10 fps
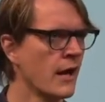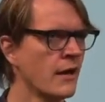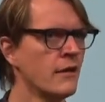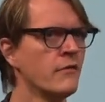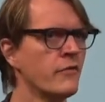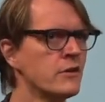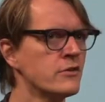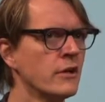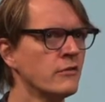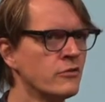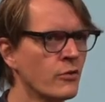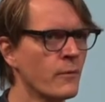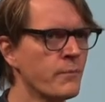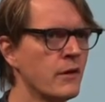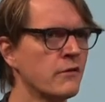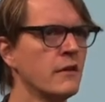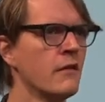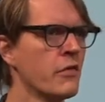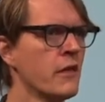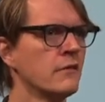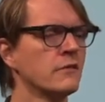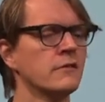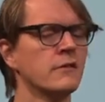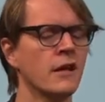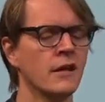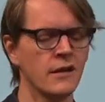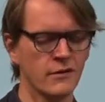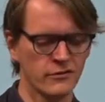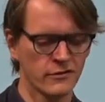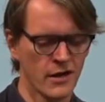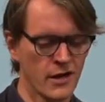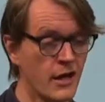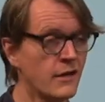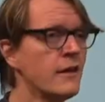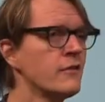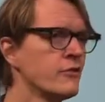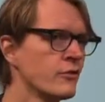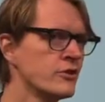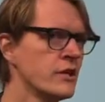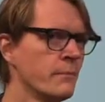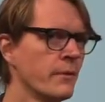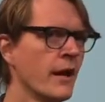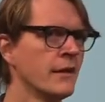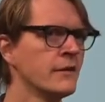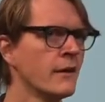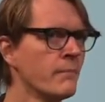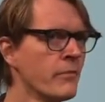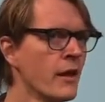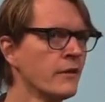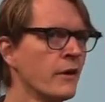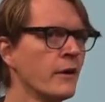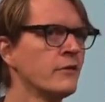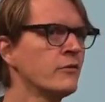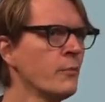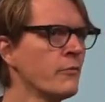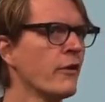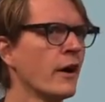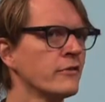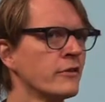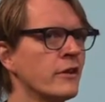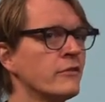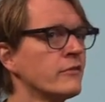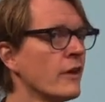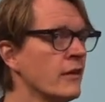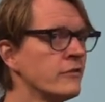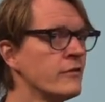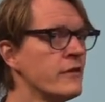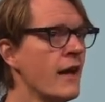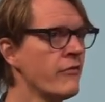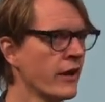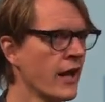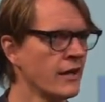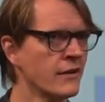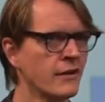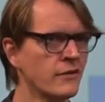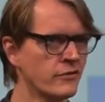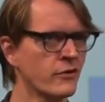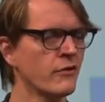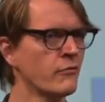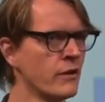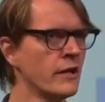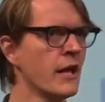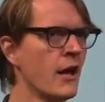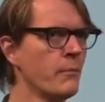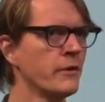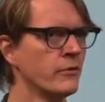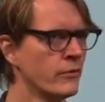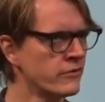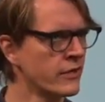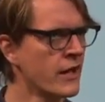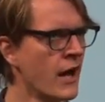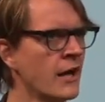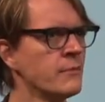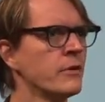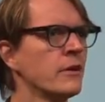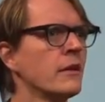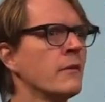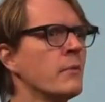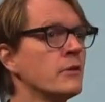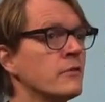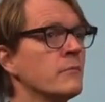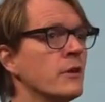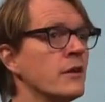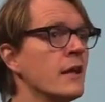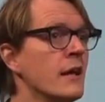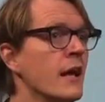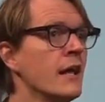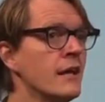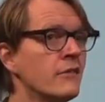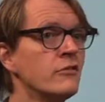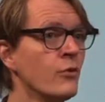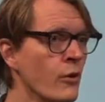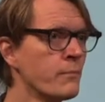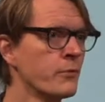eventually it's your PhD thesis. It is it is your ship, and uh, the the supervisor is is the navigator and is really helping you. Is the guide, but it, but but it is your